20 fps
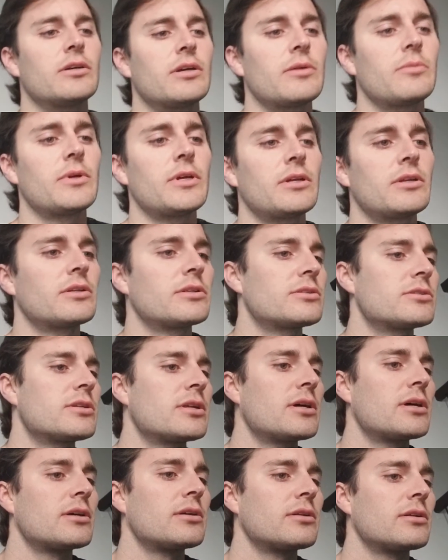I mean, it's
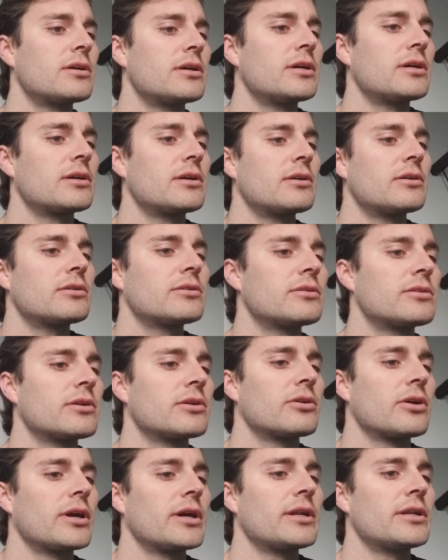not like the
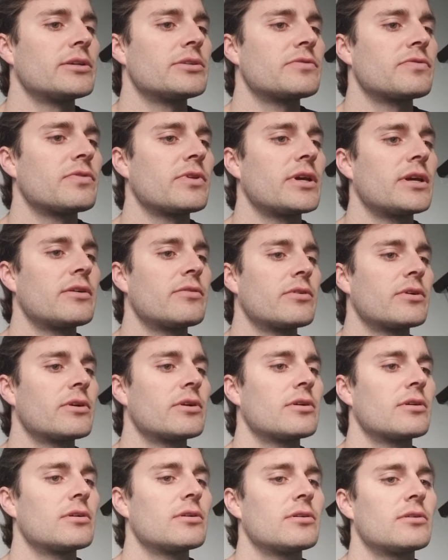greatest
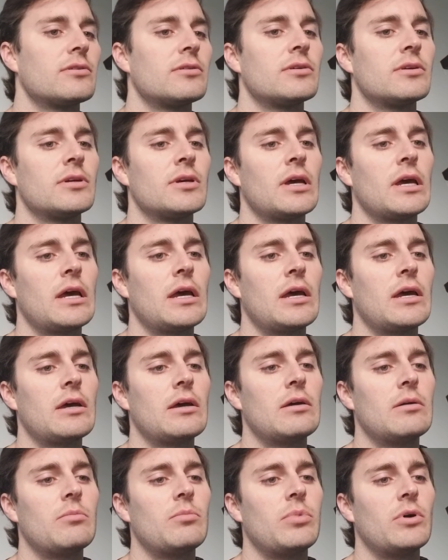flavored,
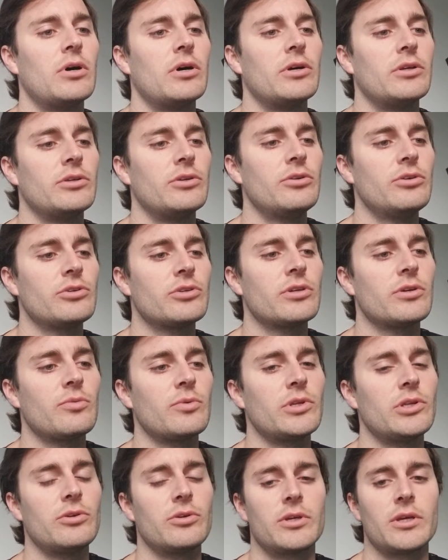but usually
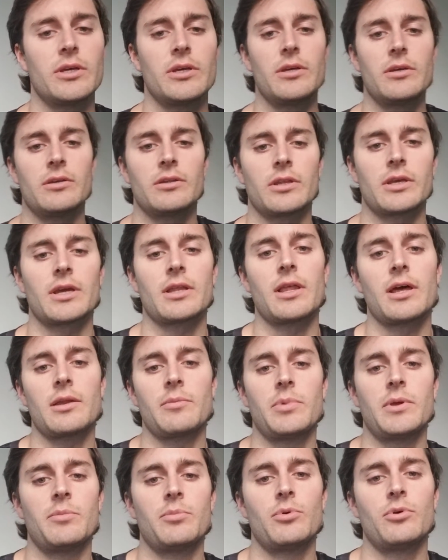when you get, like, a lot of
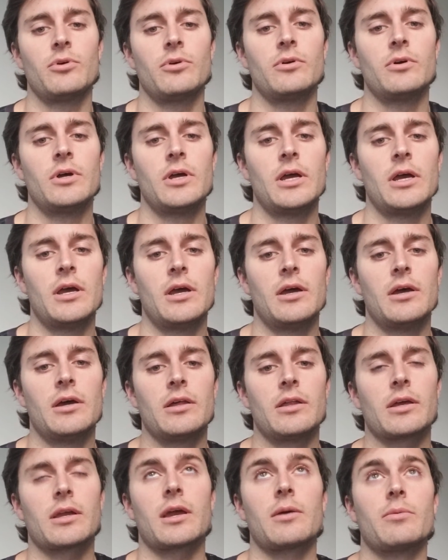people,
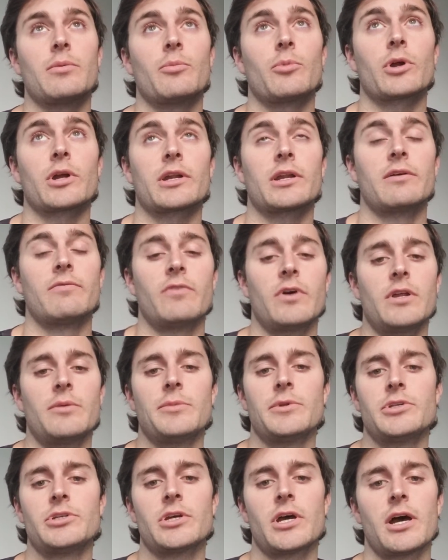like, I've been working at
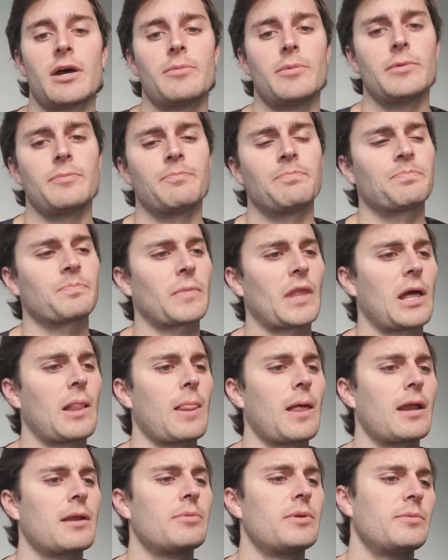Vitamin Shop, and a
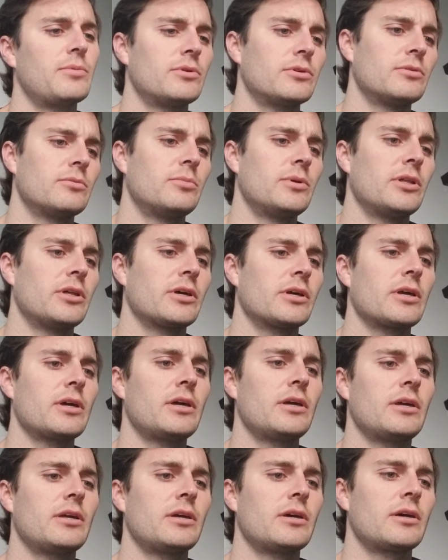lot of people will be like,
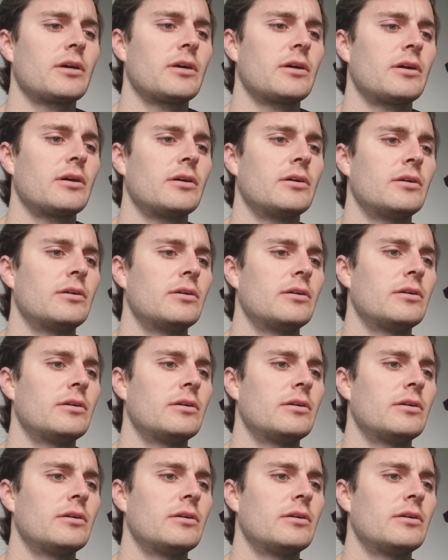hey, I